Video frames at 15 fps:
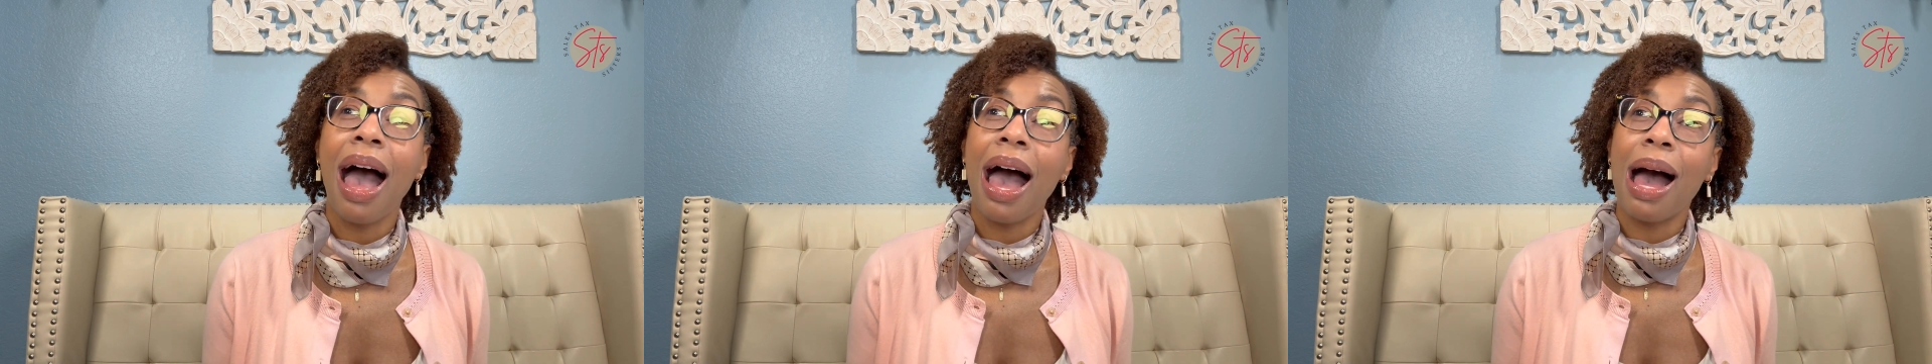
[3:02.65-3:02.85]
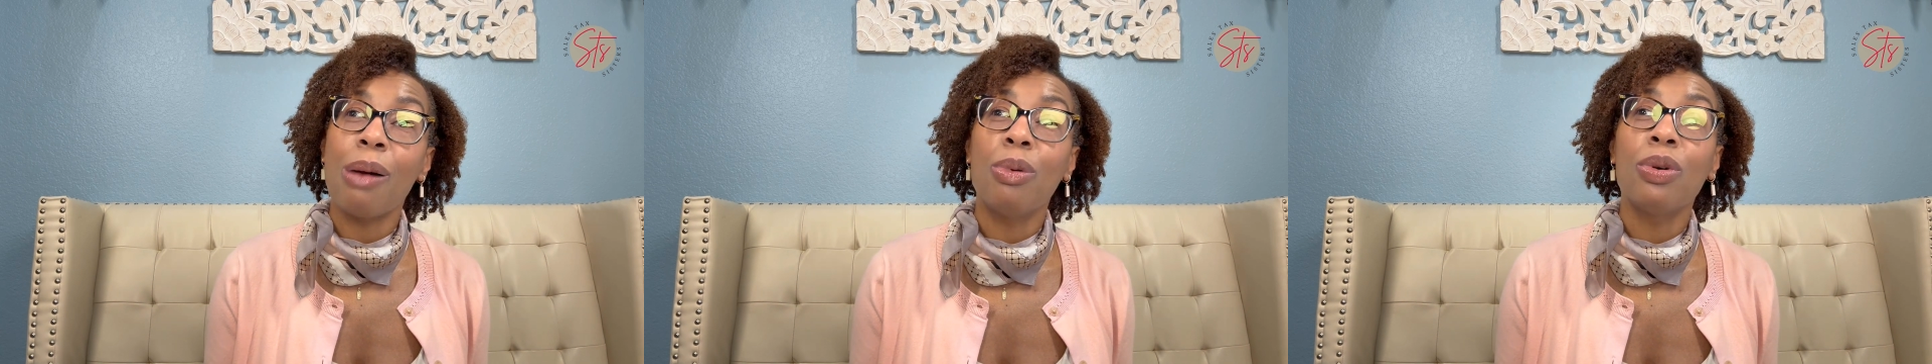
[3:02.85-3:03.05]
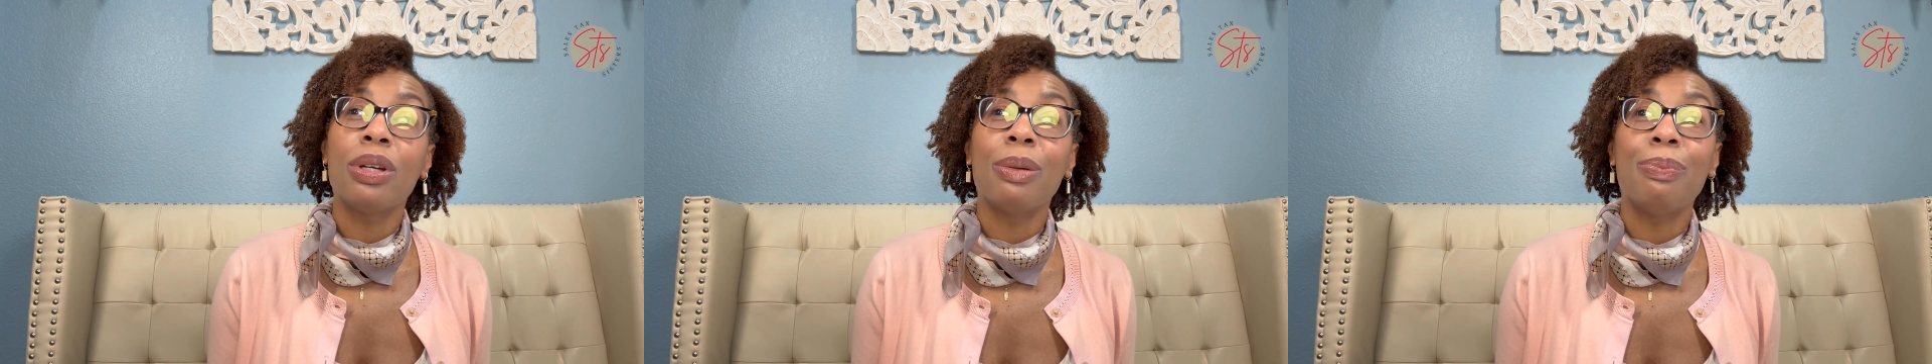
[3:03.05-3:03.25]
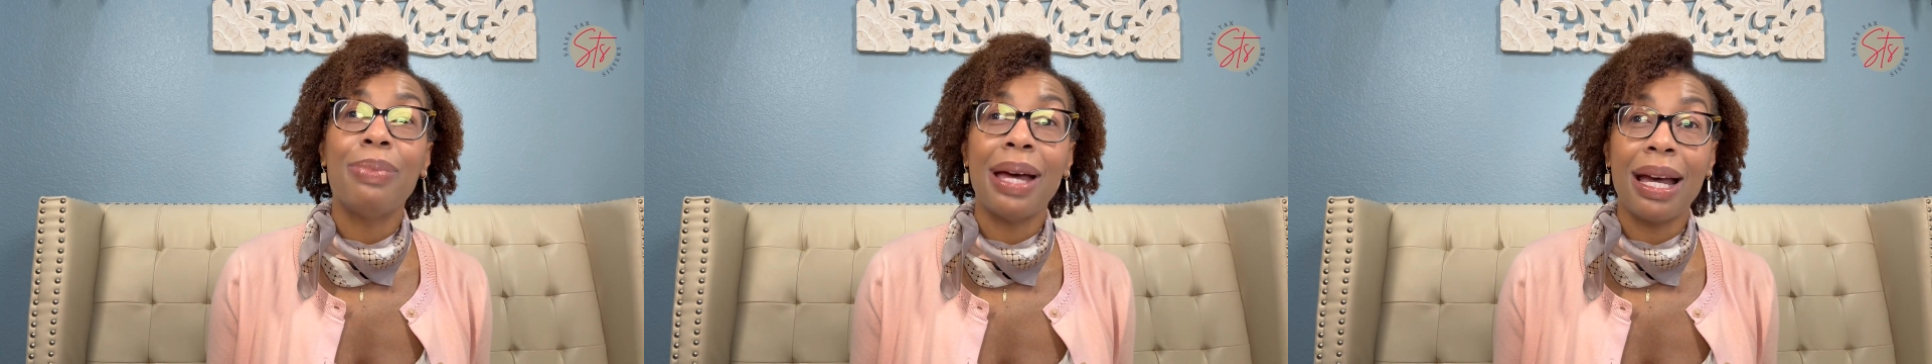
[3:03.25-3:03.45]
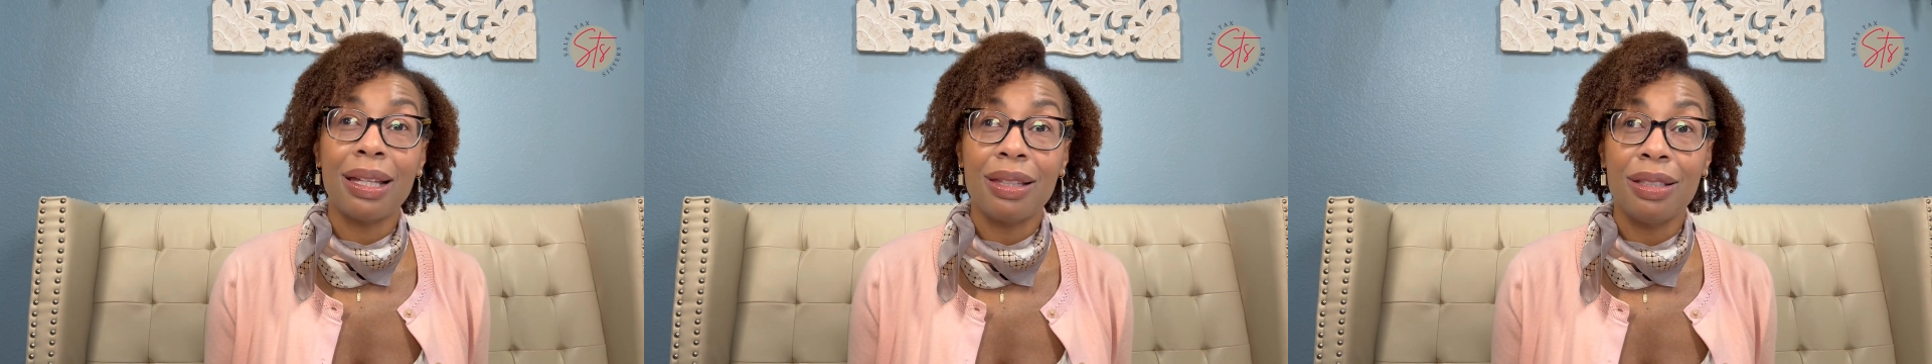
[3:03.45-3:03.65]
I will get
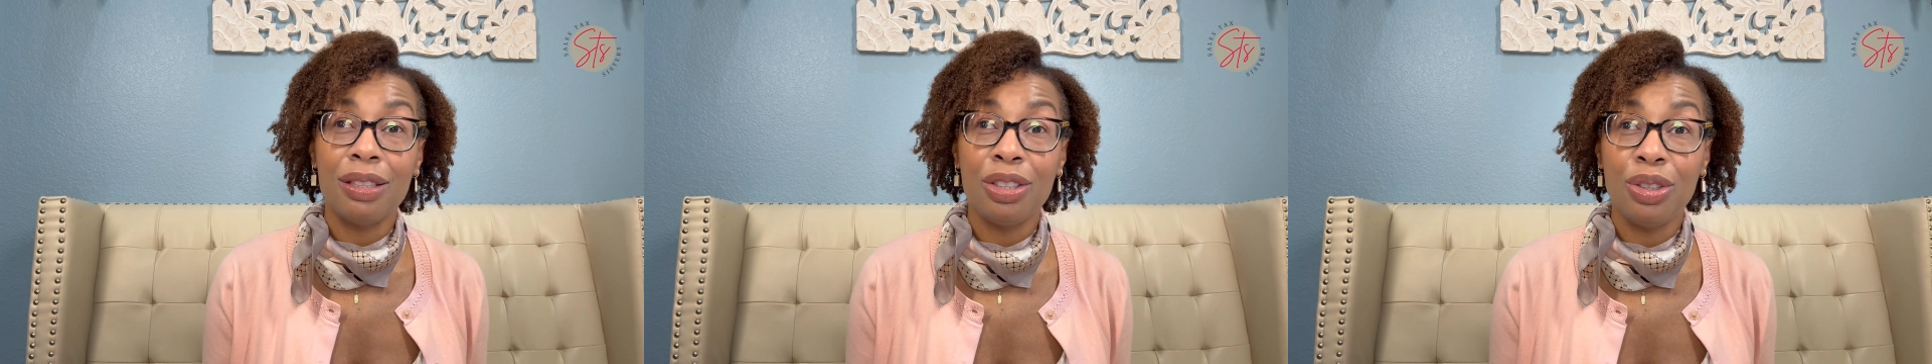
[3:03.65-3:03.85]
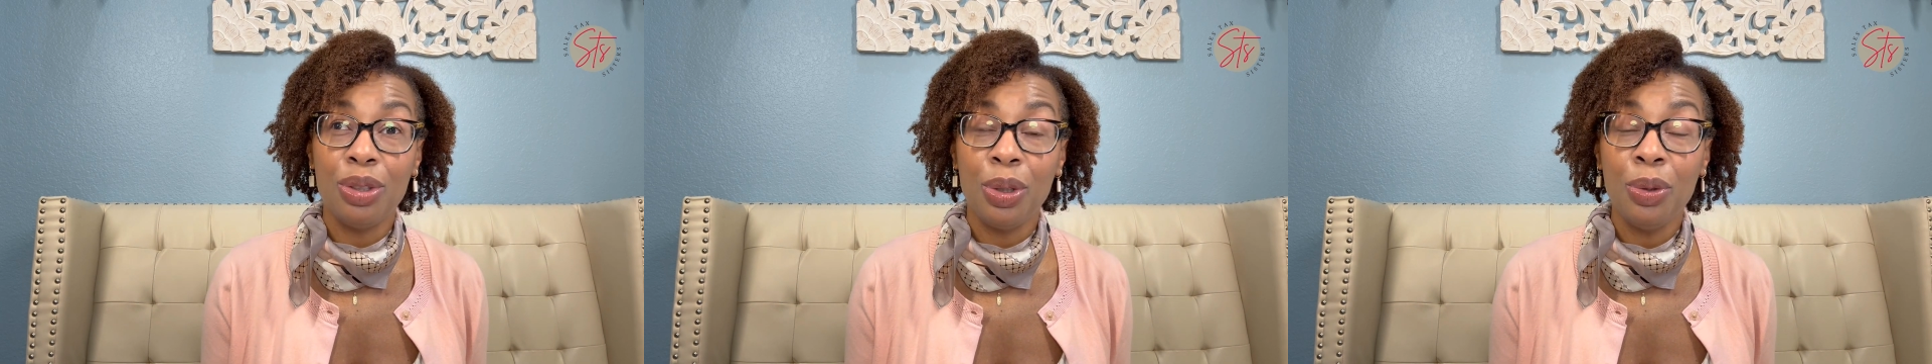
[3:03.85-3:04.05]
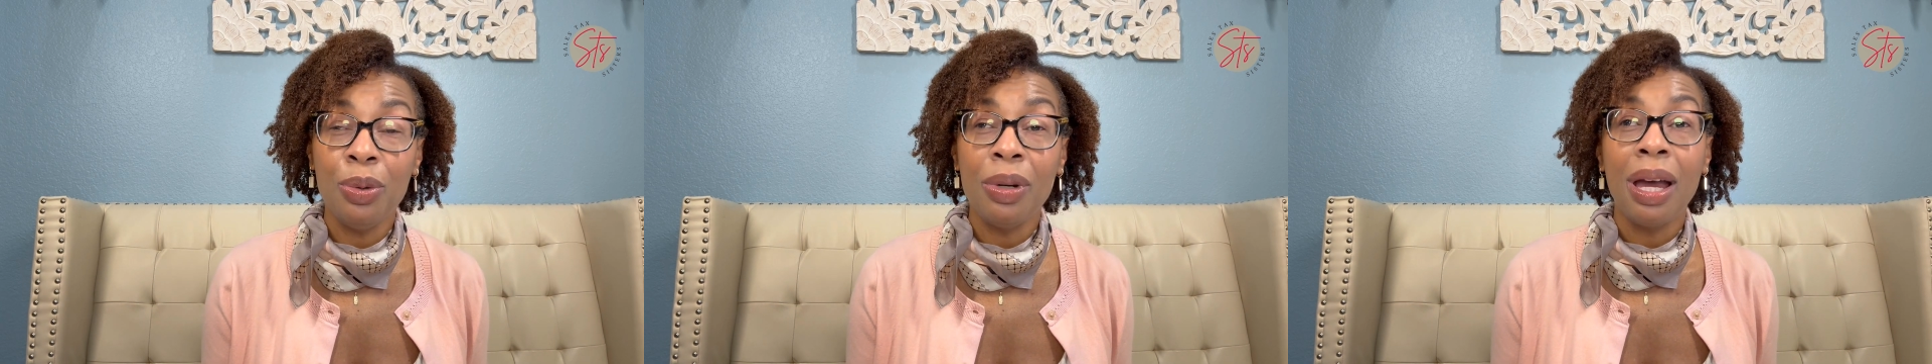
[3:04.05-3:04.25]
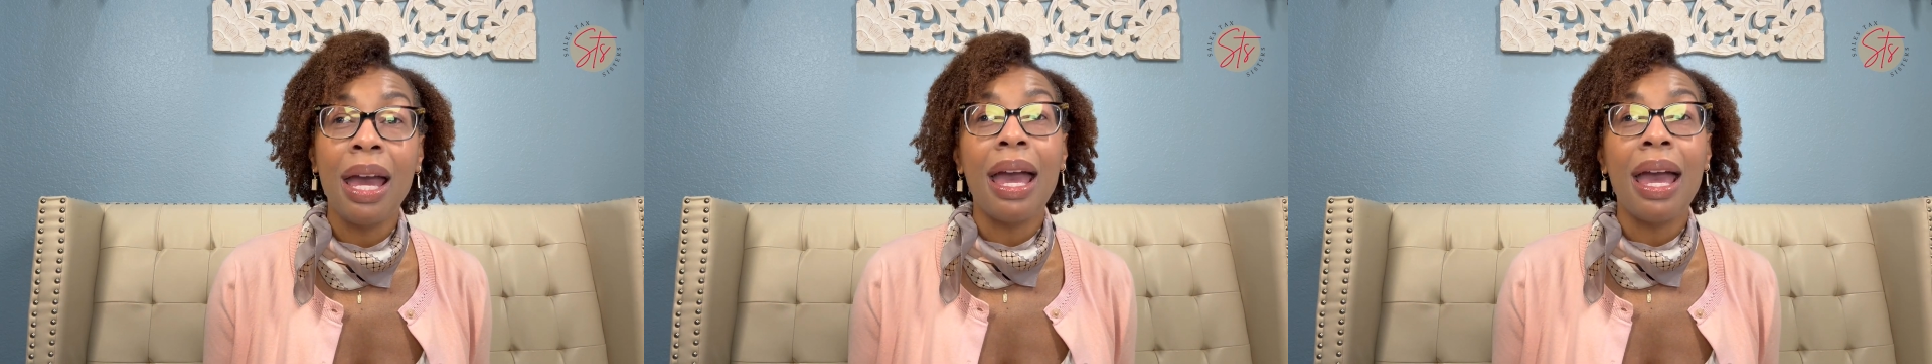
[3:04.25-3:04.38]
back to you